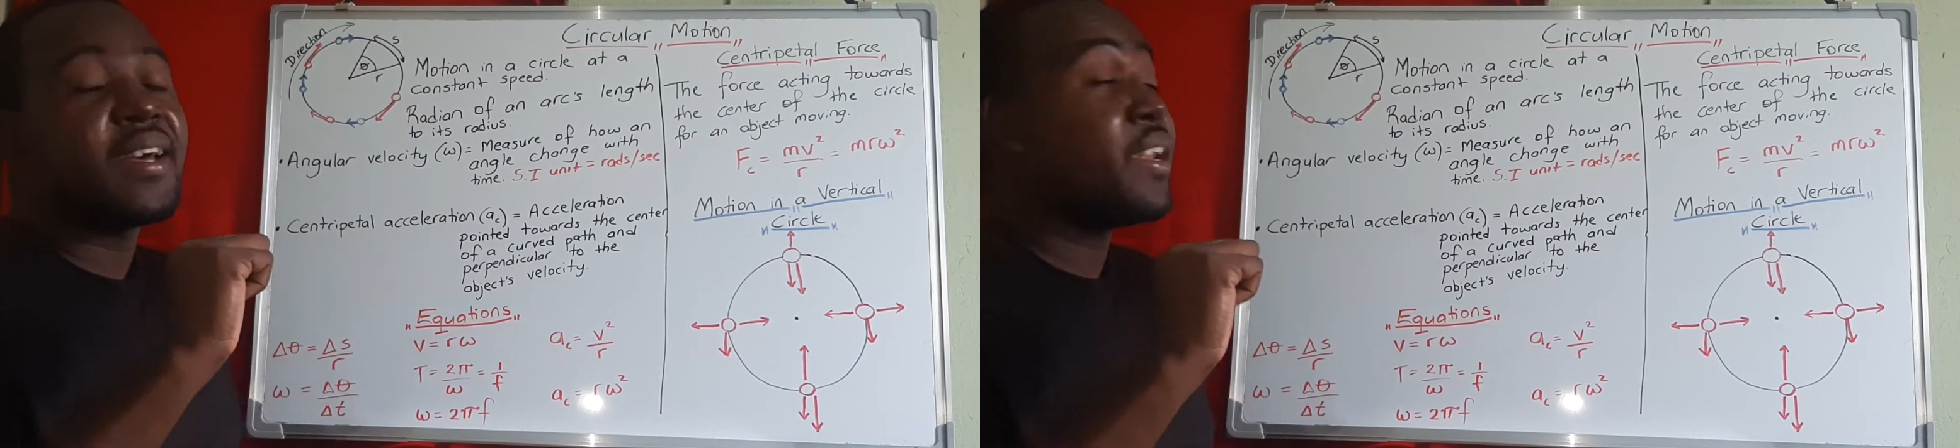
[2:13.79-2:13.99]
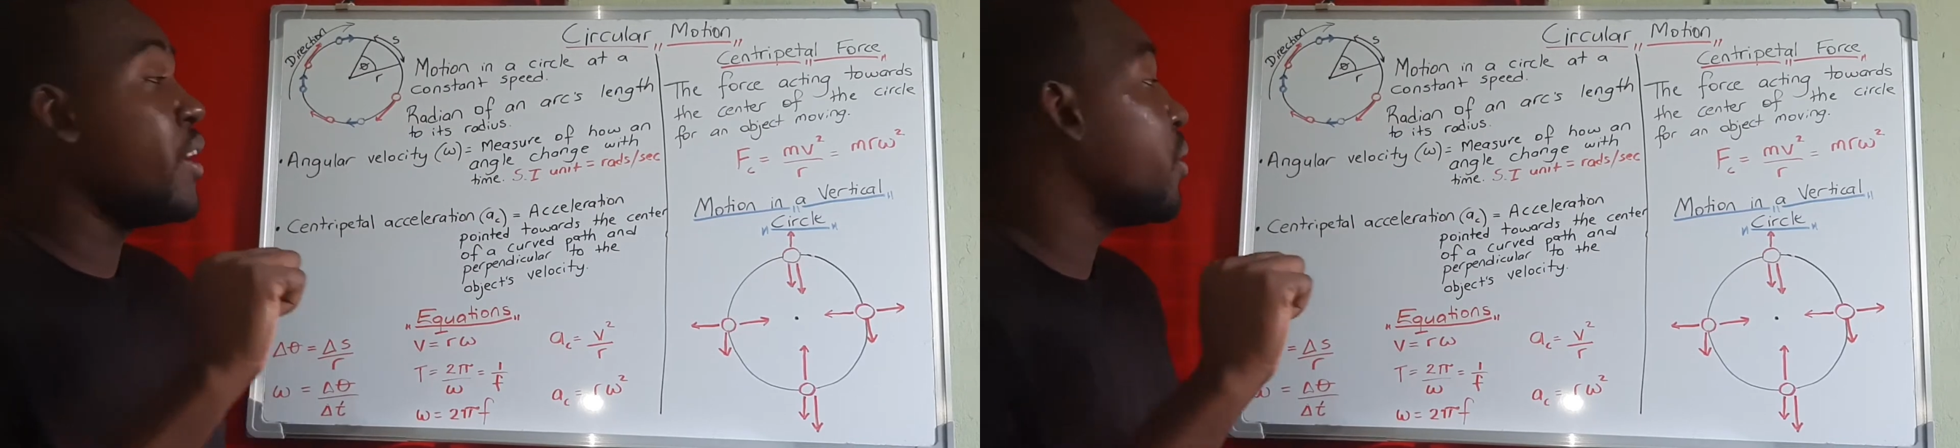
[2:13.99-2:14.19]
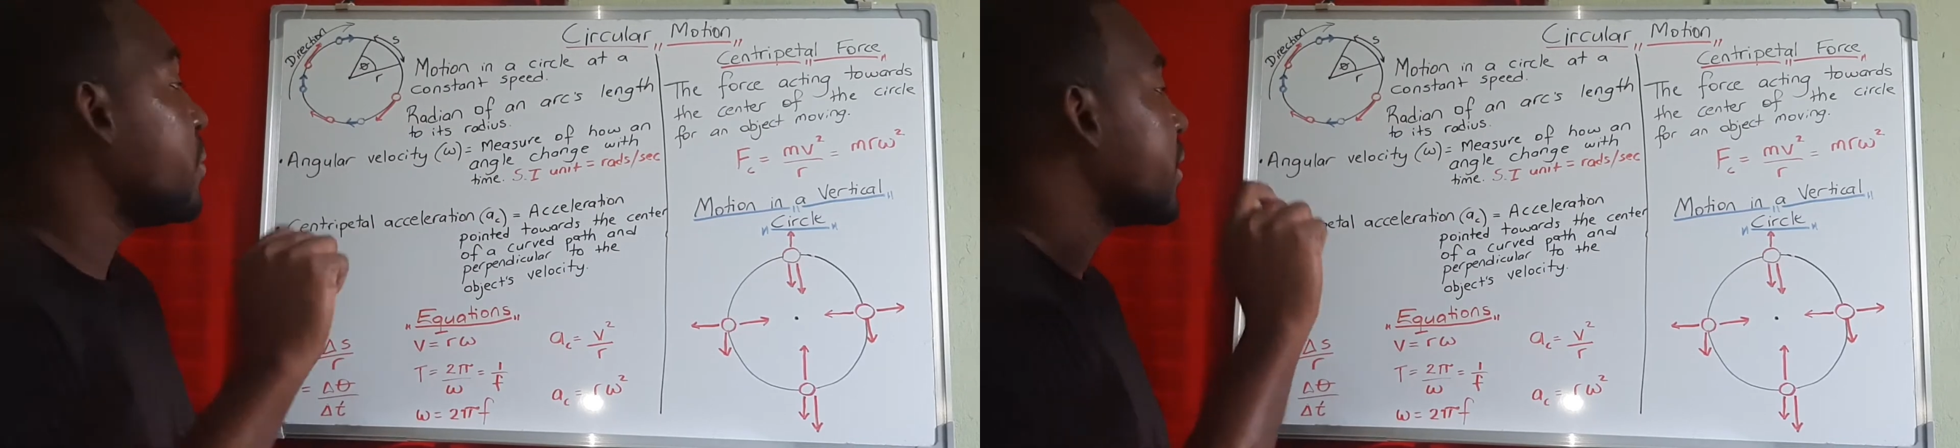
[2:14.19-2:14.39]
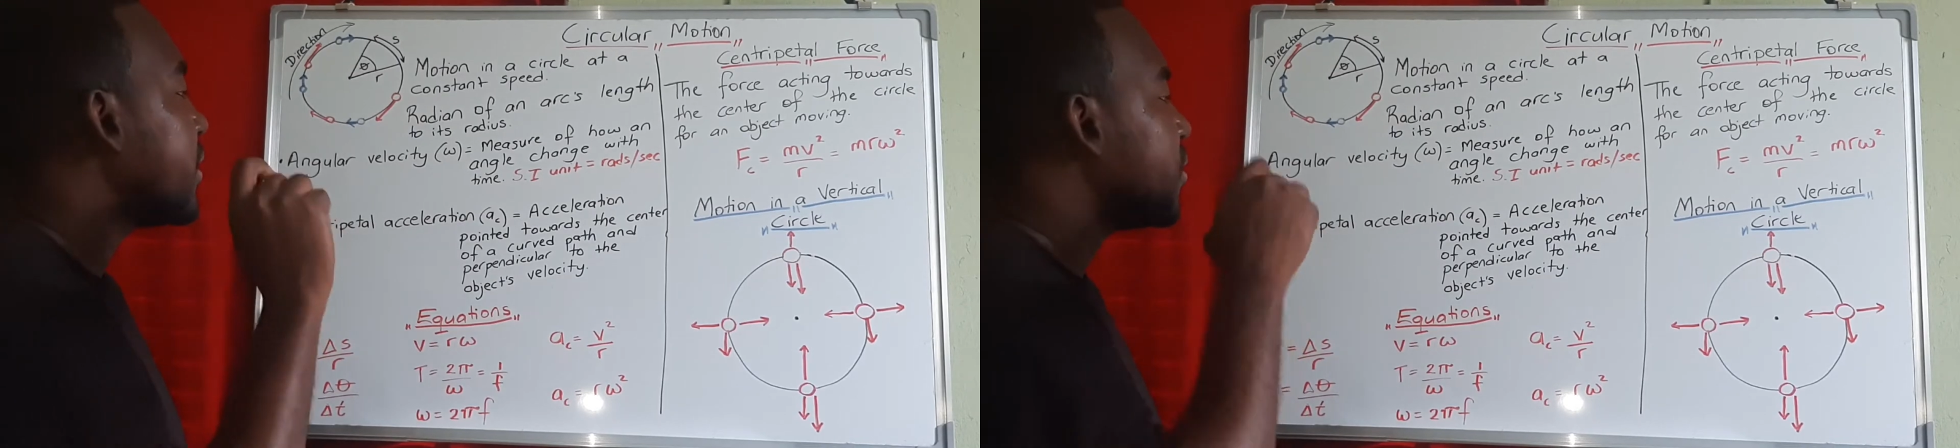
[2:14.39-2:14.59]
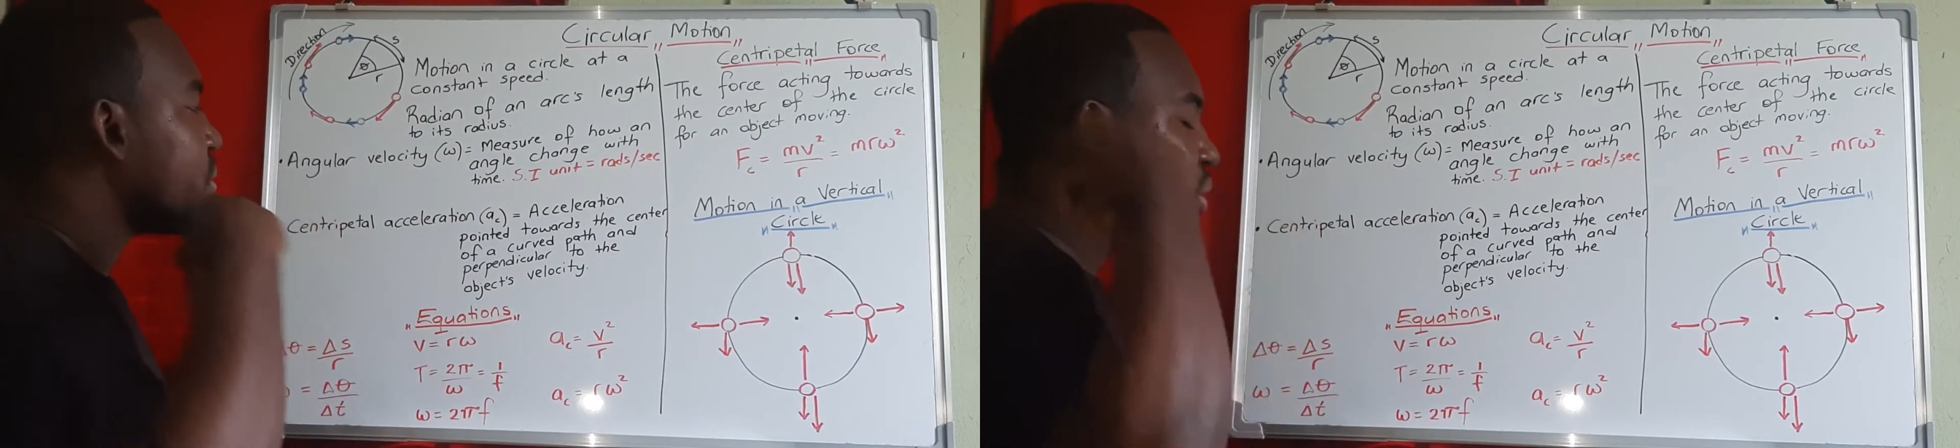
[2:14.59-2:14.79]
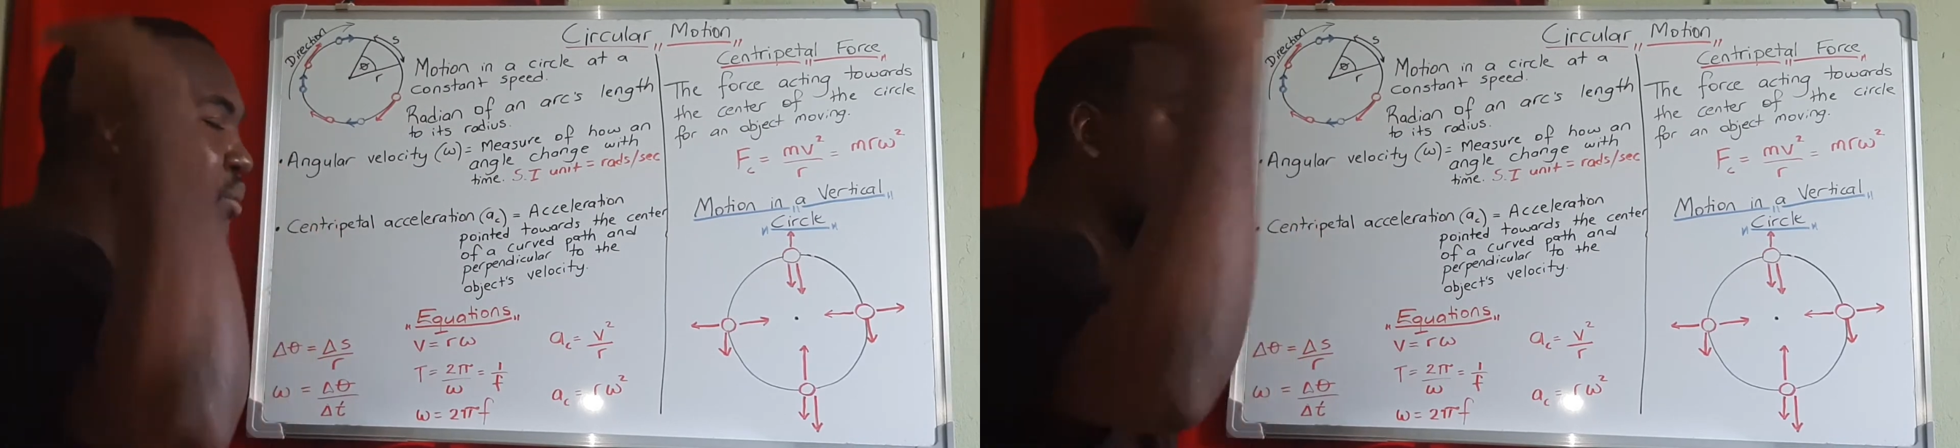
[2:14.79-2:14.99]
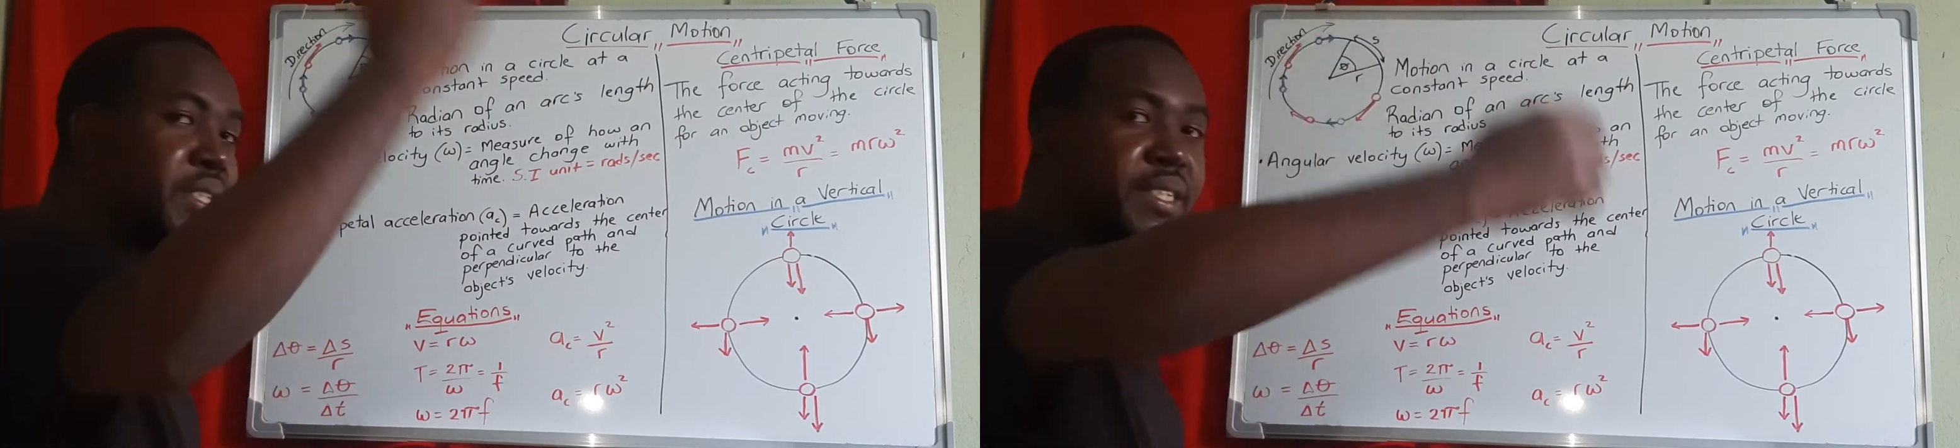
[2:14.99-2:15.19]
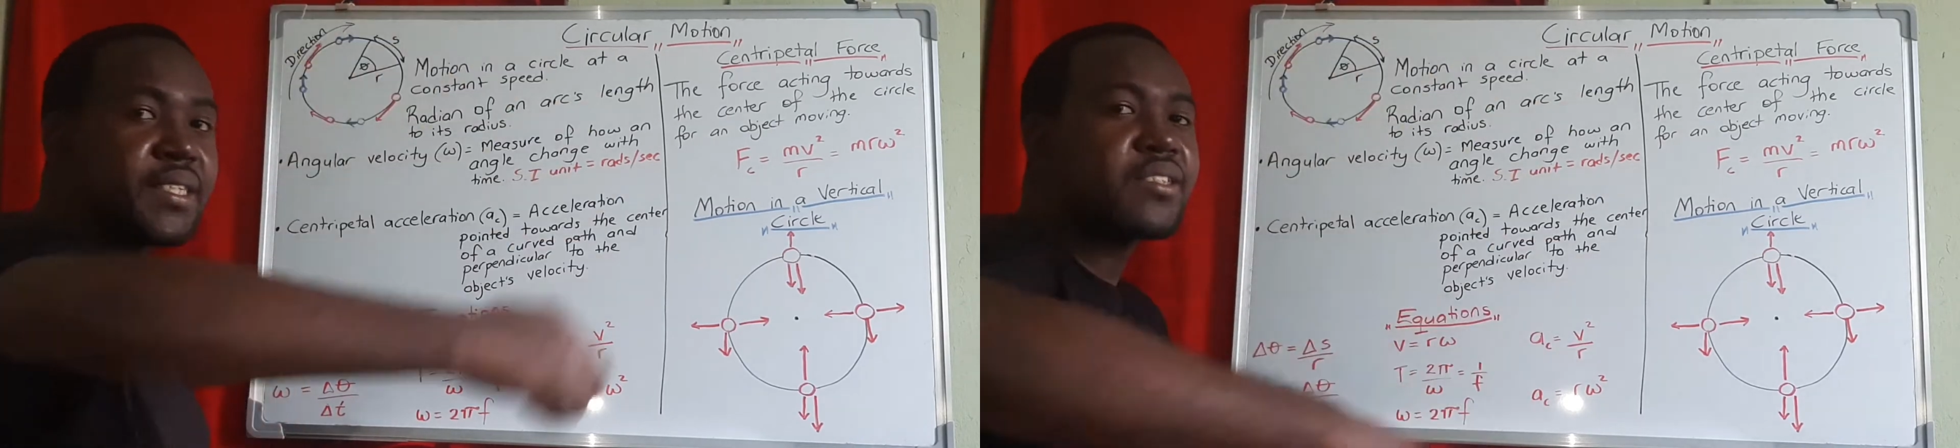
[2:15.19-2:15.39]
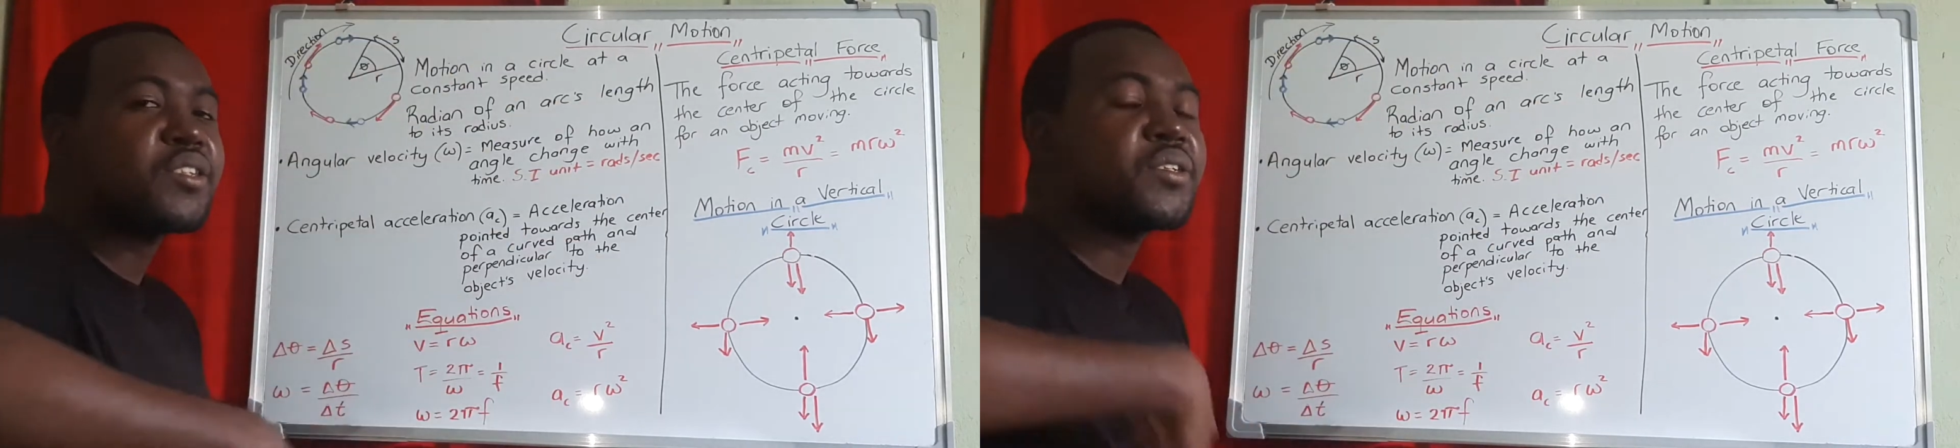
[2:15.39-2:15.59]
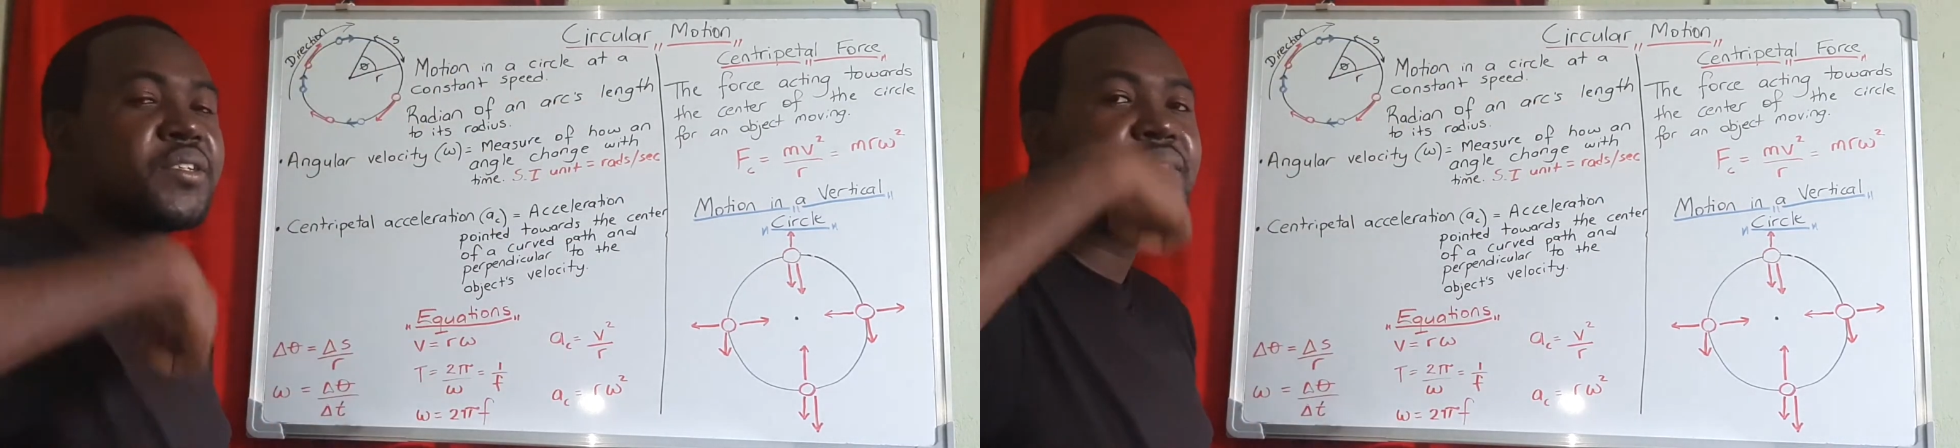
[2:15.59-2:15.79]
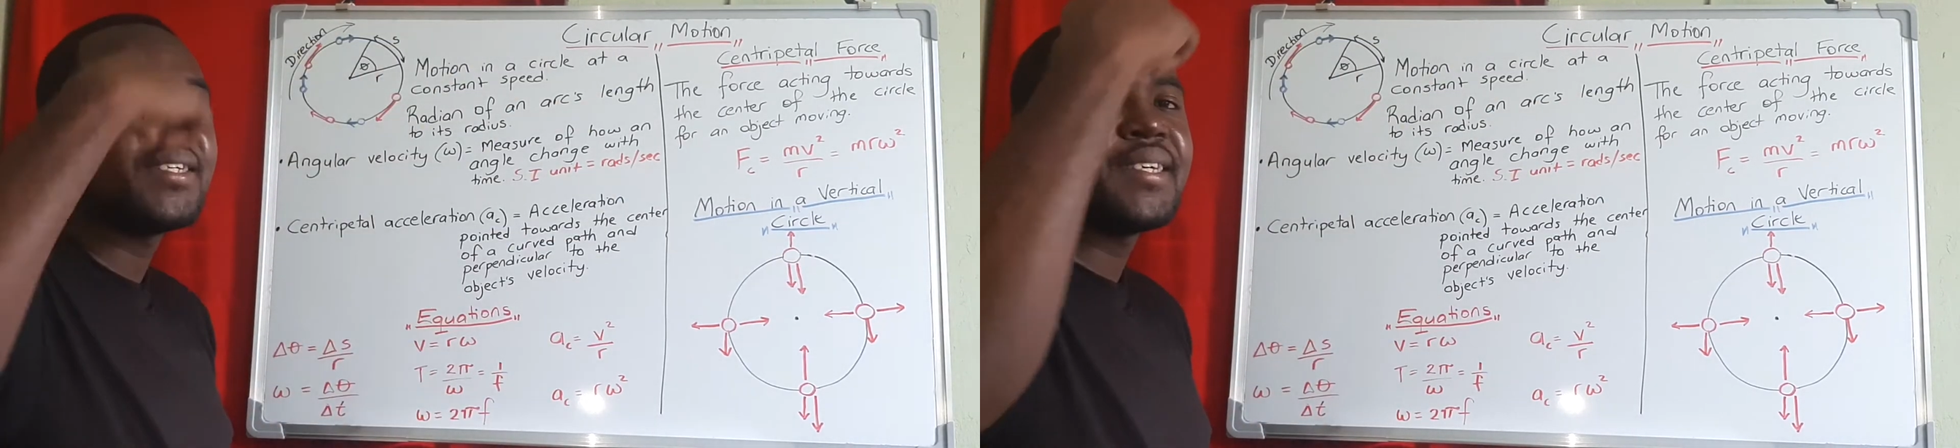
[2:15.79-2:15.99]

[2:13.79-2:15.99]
Now, because we're going in a circle,